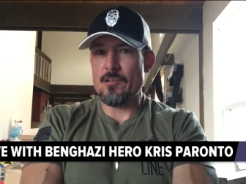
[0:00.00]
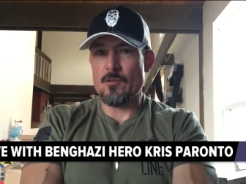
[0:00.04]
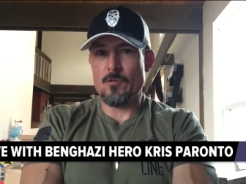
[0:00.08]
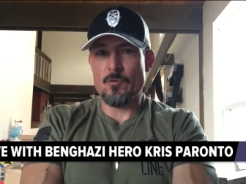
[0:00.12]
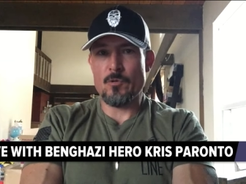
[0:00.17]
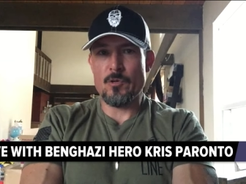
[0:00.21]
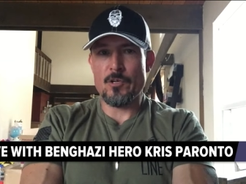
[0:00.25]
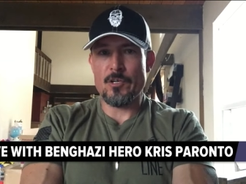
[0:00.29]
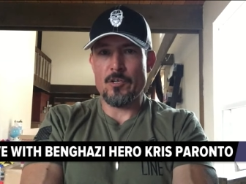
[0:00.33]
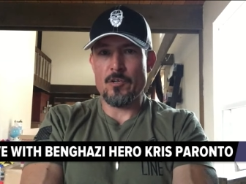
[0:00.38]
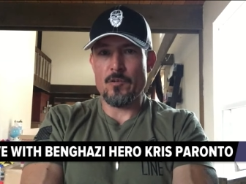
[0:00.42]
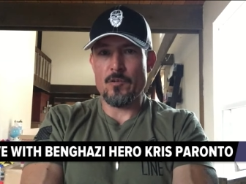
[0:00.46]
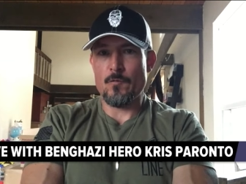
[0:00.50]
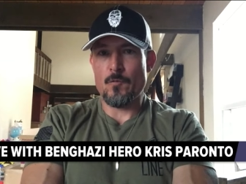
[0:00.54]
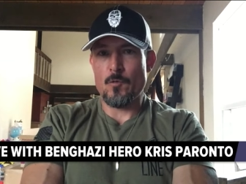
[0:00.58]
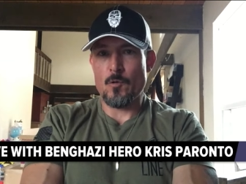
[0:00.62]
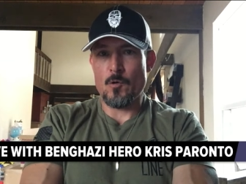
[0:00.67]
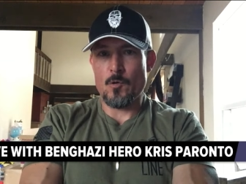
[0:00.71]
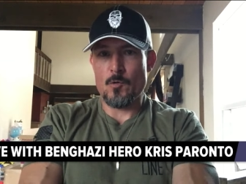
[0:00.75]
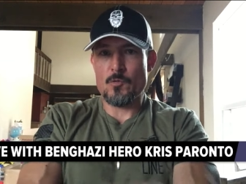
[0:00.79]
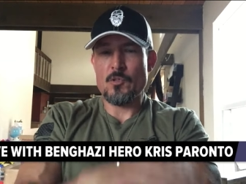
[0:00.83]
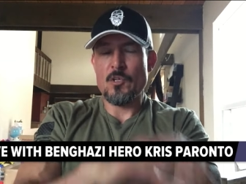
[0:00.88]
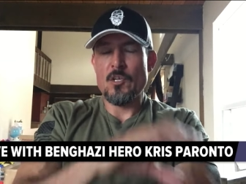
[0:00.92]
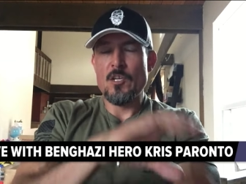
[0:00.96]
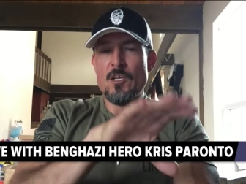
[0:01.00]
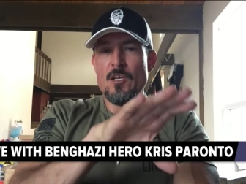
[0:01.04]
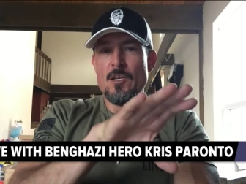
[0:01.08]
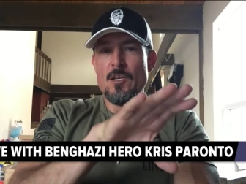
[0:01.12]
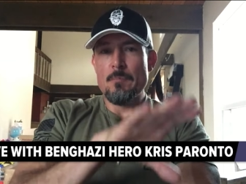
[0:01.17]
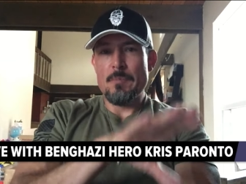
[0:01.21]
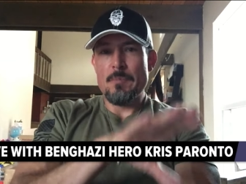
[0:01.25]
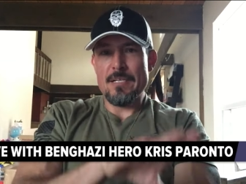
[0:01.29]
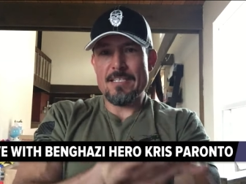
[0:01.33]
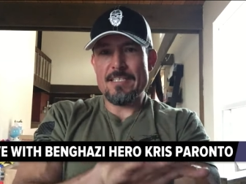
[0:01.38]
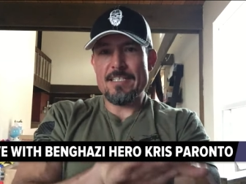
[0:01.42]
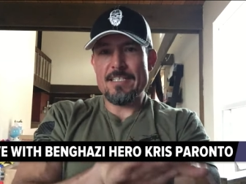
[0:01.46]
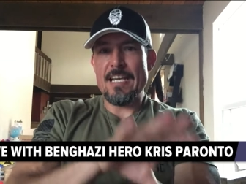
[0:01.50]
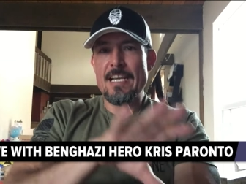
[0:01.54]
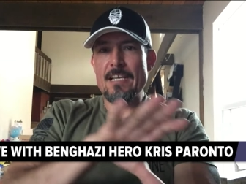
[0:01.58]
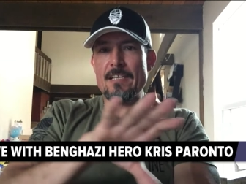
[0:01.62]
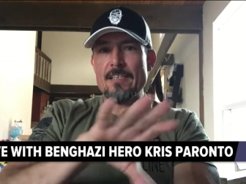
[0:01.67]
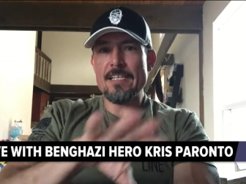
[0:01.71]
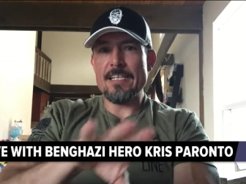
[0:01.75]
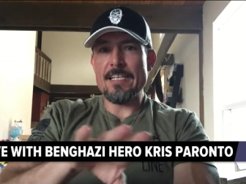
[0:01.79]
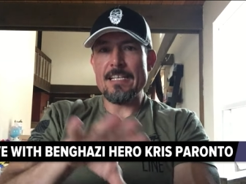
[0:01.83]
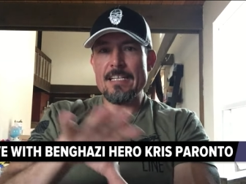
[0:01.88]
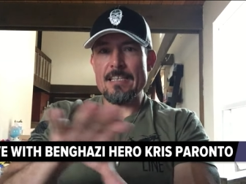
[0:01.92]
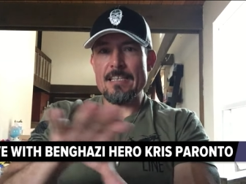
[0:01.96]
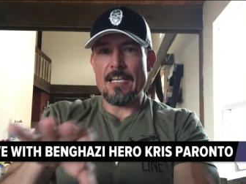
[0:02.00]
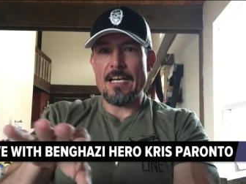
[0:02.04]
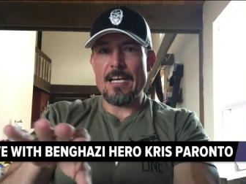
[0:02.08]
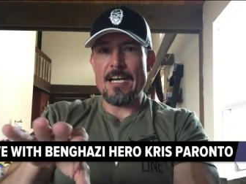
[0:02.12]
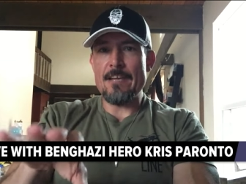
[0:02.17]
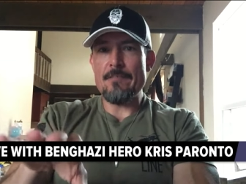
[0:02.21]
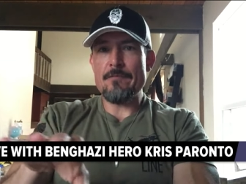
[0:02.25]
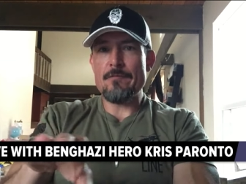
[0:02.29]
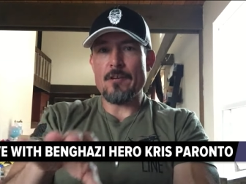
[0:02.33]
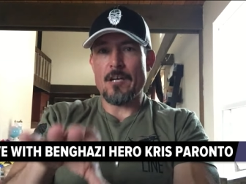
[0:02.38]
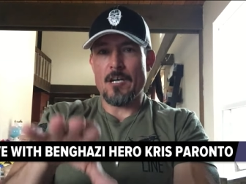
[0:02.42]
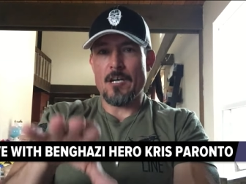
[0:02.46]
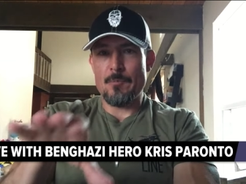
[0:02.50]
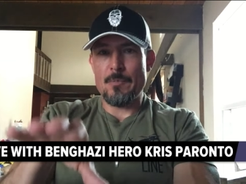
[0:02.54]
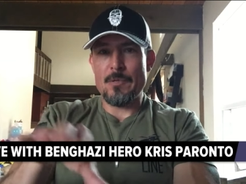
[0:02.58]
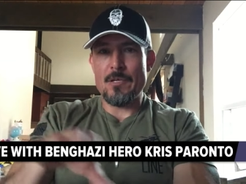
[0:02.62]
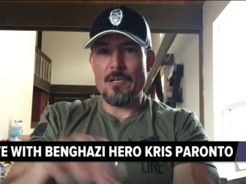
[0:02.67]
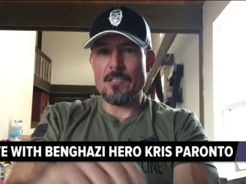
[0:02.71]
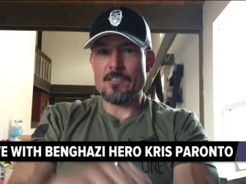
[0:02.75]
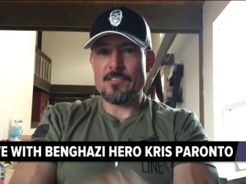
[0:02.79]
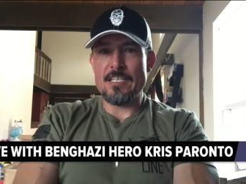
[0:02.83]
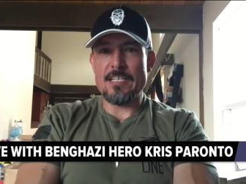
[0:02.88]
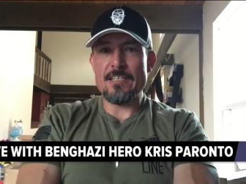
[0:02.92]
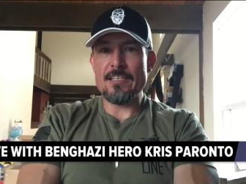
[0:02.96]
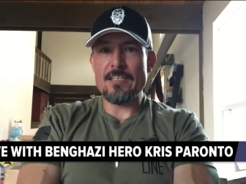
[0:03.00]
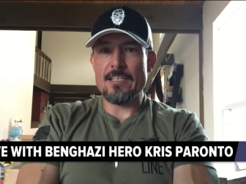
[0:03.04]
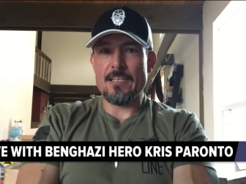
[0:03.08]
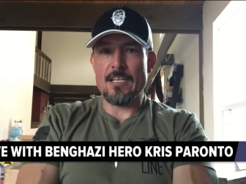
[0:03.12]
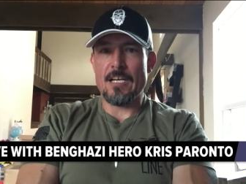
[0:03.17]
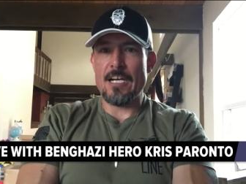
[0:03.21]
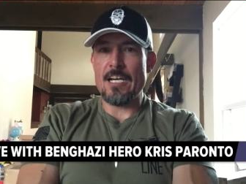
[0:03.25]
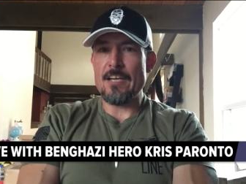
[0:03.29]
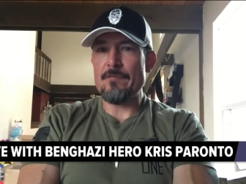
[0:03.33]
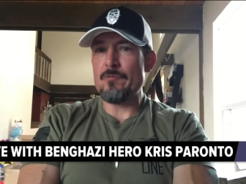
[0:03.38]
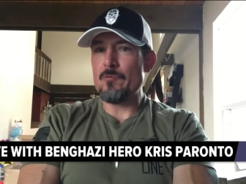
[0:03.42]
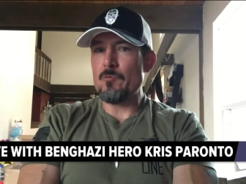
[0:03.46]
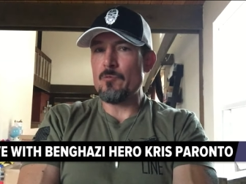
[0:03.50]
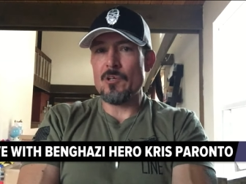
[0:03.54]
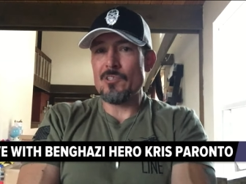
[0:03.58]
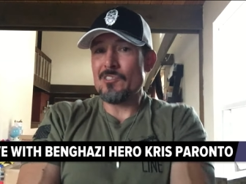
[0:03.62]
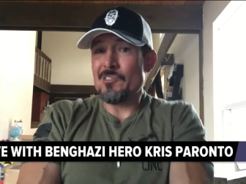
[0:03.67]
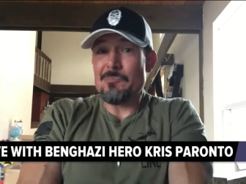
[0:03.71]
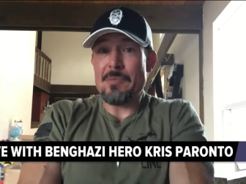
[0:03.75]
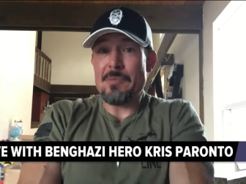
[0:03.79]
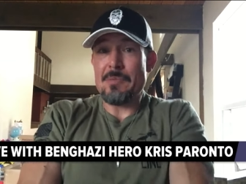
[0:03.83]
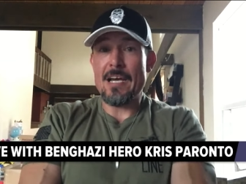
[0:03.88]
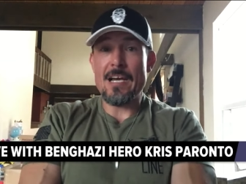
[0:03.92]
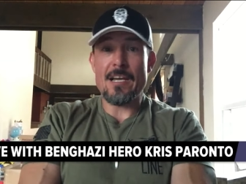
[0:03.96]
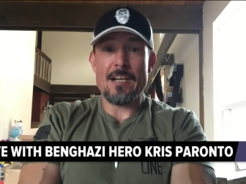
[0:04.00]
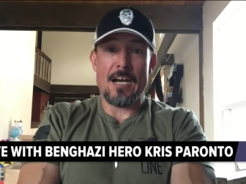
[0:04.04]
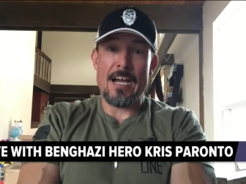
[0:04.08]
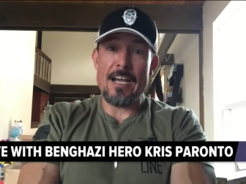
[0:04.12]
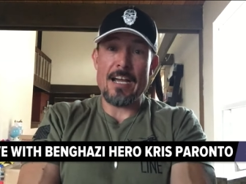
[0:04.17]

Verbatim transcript: They don't wear uniforms. But daily life, I'll be honest, daily life wasn't bad.